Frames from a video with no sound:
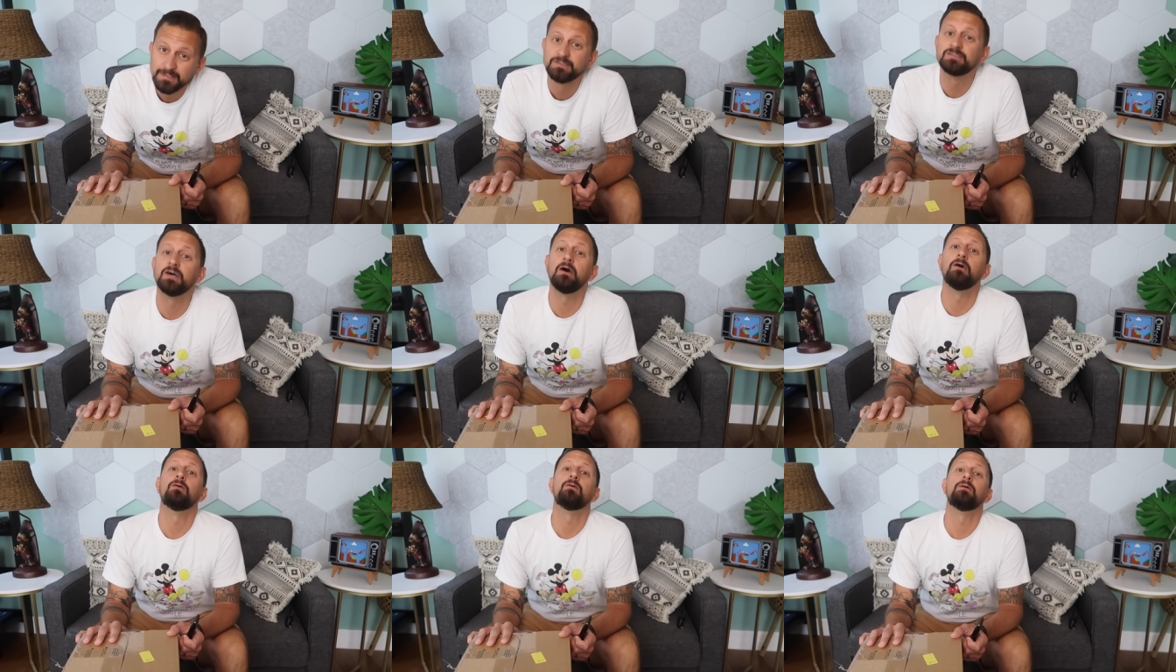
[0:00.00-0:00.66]

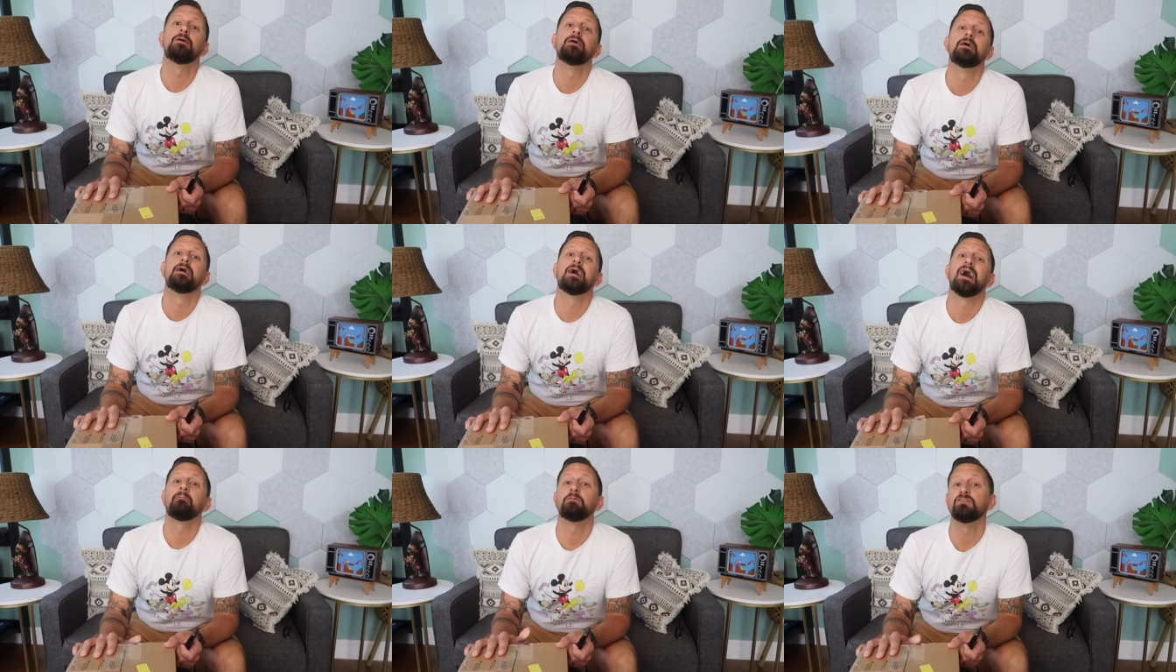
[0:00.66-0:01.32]
so
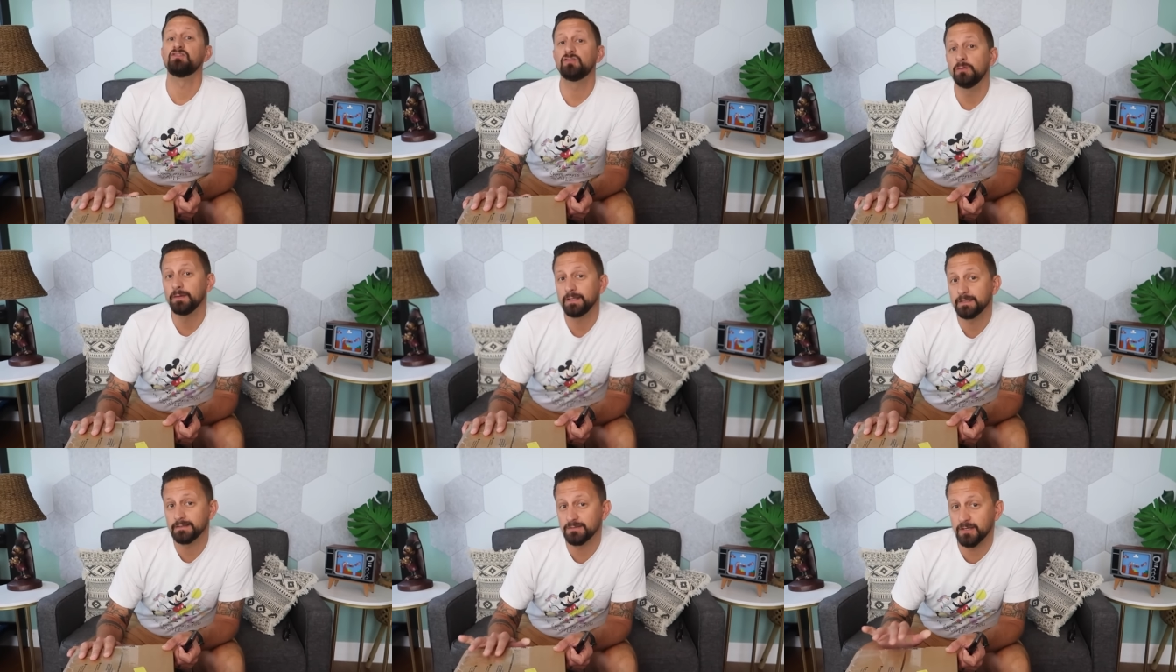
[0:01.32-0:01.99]
I'm
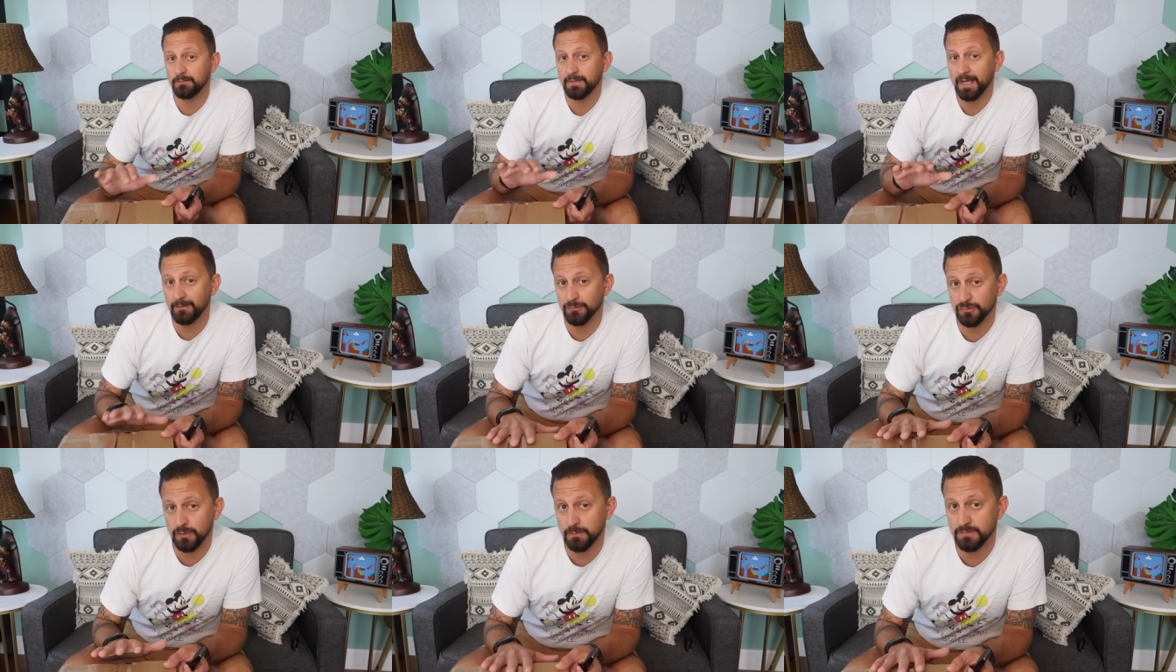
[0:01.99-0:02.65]
assuming that there's gonna be
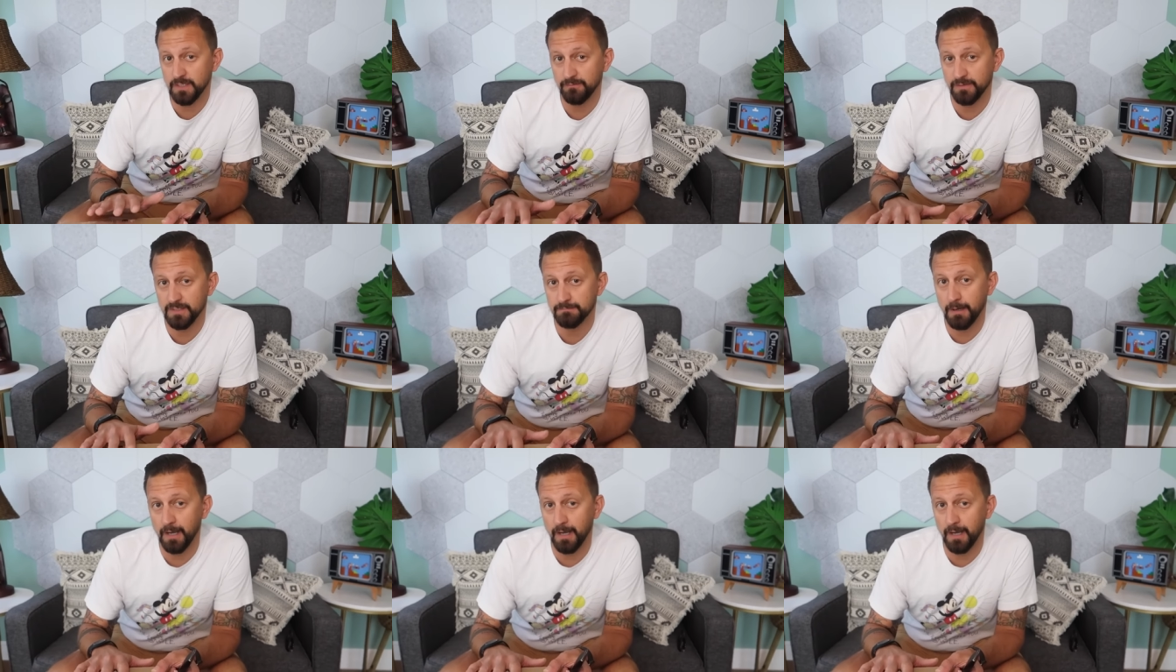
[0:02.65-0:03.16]
Howl-O-Scream stuff in this